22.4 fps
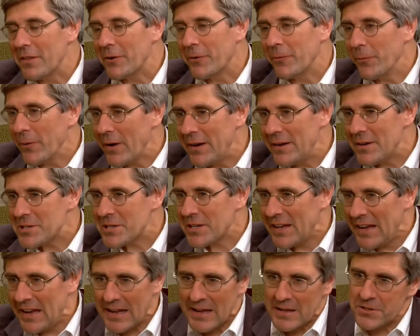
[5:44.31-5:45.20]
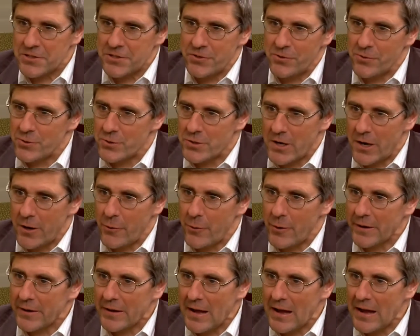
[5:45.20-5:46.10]
the greatest cancers in
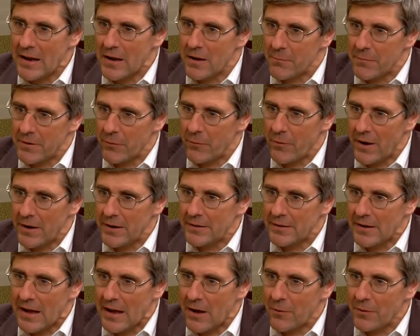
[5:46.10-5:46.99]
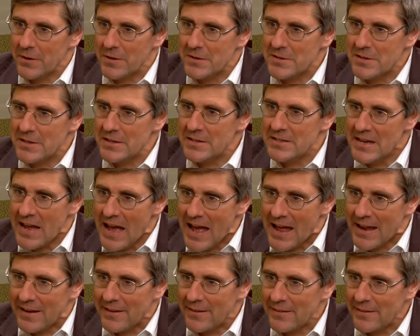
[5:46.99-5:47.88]
our economy right now is the
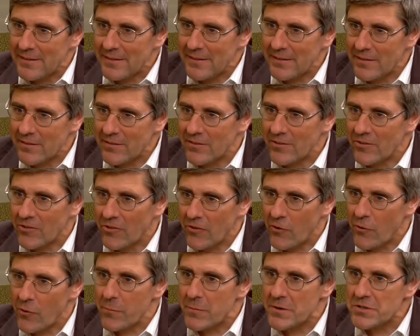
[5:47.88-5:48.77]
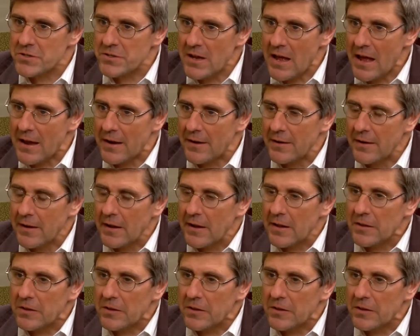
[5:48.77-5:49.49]
debt is this enormous debt.